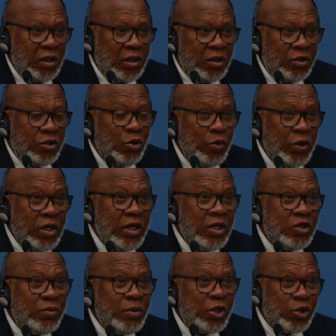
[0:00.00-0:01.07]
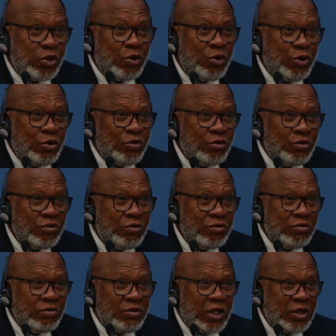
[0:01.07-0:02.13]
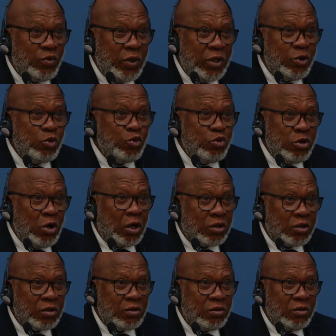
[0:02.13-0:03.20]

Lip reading: So we need to be sure that we do not